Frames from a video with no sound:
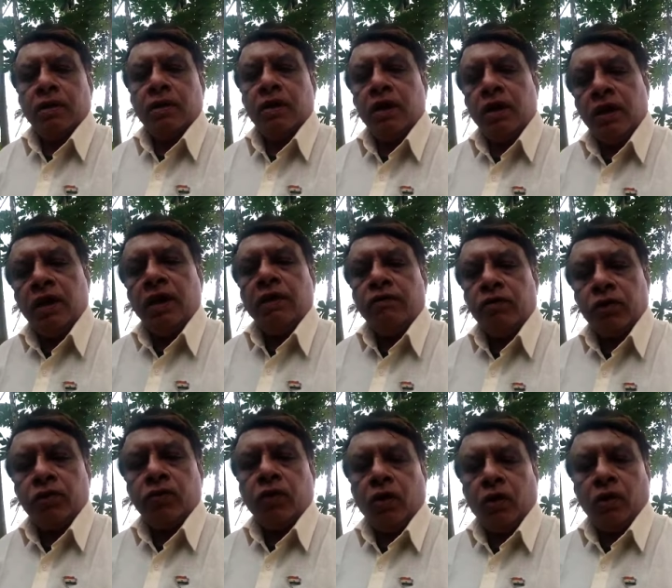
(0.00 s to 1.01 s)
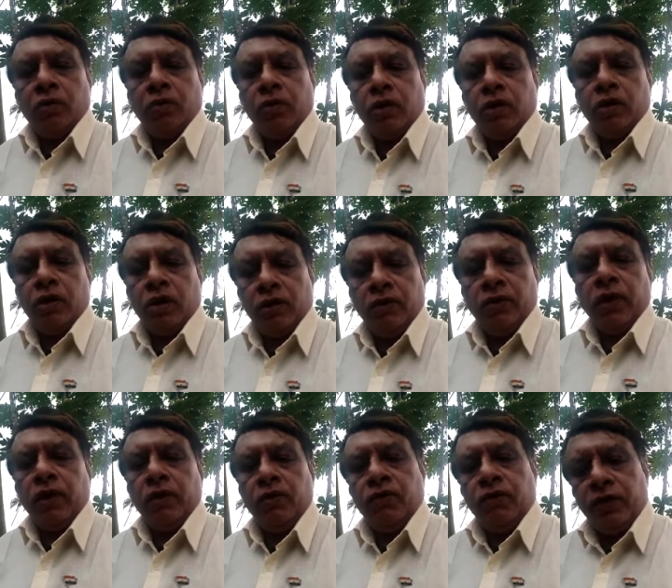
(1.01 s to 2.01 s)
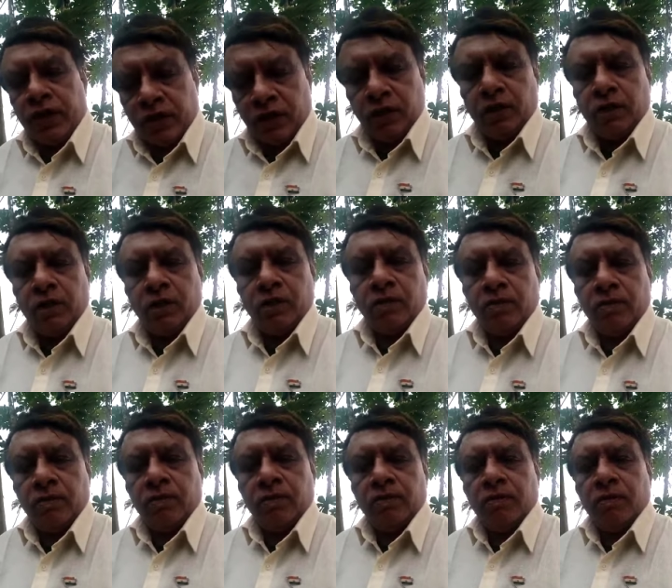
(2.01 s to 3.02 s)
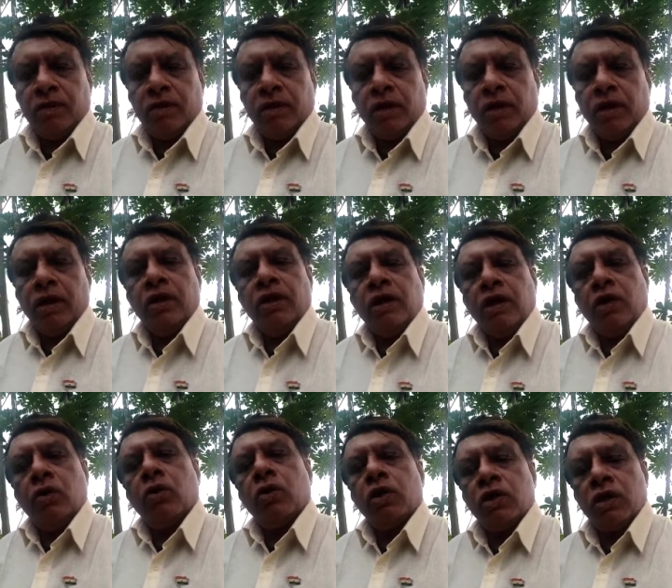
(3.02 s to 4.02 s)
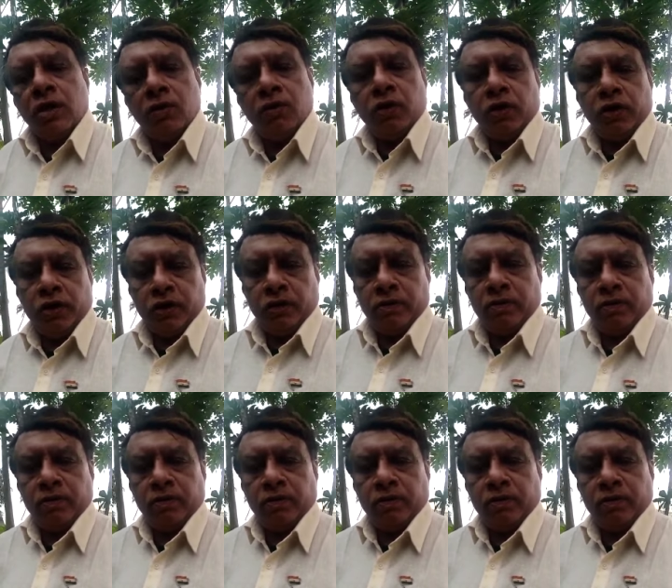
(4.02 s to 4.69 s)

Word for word: they didn't have to evolve because they were fittest in their original version.